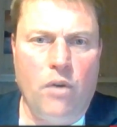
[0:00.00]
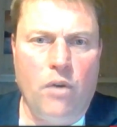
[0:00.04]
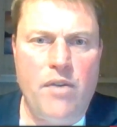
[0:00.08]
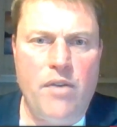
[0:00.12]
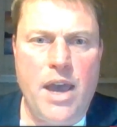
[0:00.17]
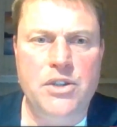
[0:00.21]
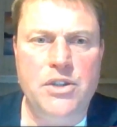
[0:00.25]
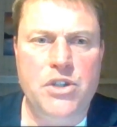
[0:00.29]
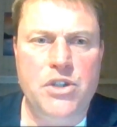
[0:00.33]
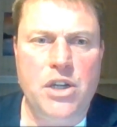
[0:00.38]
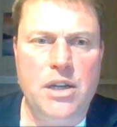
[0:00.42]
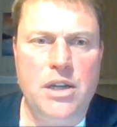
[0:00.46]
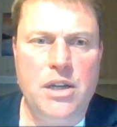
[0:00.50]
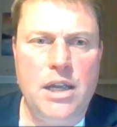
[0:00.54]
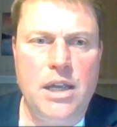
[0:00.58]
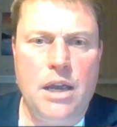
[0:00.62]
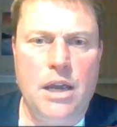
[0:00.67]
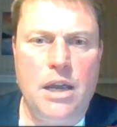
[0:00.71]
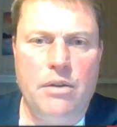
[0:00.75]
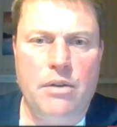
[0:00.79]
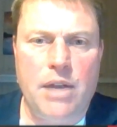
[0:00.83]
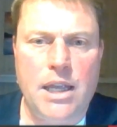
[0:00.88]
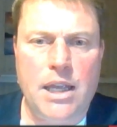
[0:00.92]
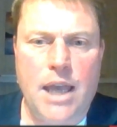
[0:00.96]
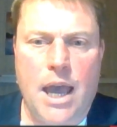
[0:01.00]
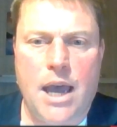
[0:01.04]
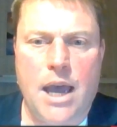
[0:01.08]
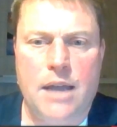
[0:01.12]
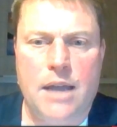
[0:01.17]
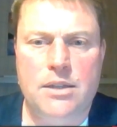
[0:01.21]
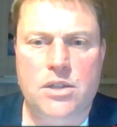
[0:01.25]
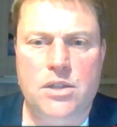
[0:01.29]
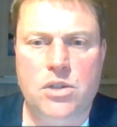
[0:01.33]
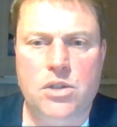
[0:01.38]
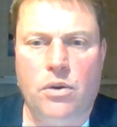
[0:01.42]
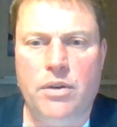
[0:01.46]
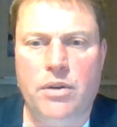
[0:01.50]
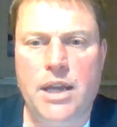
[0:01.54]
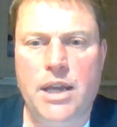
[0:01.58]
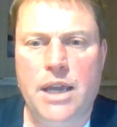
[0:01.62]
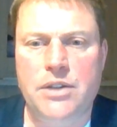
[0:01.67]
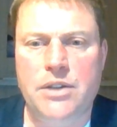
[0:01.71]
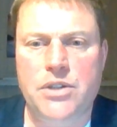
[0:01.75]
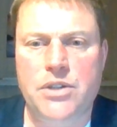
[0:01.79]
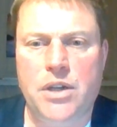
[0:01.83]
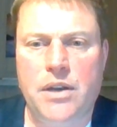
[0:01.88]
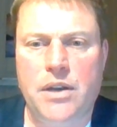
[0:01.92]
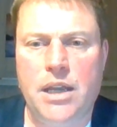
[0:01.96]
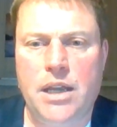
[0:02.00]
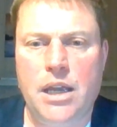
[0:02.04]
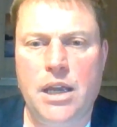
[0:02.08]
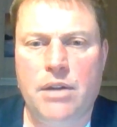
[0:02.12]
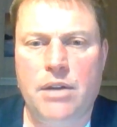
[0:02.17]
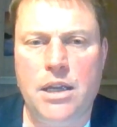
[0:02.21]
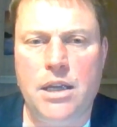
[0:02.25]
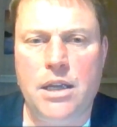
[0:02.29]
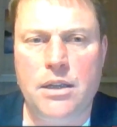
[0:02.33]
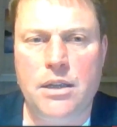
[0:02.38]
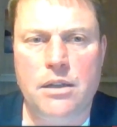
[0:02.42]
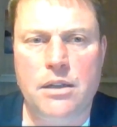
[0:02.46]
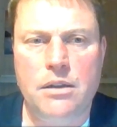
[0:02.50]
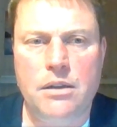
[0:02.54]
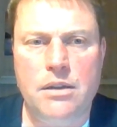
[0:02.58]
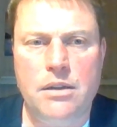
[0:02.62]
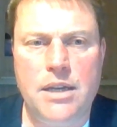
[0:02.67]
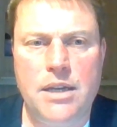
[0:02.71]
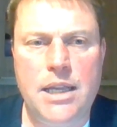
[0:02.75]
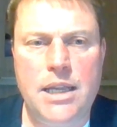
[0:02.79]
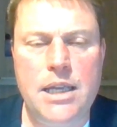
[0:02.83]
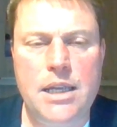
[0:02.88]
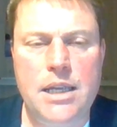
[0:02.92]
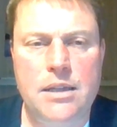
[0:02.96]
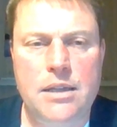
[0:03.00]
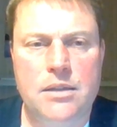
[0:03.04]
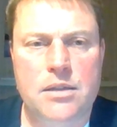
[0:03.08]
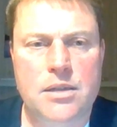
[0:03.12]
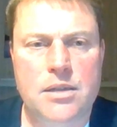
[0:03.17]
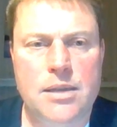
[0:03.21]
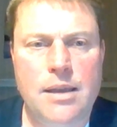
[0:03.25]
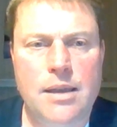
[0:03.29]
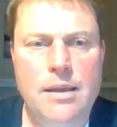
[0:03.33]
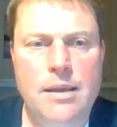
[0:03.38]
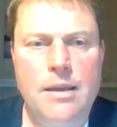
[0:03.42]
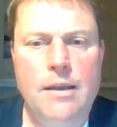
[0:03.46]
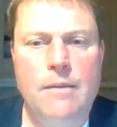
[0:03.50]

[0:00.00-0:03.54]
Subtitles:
engineering, hands-on engineering needs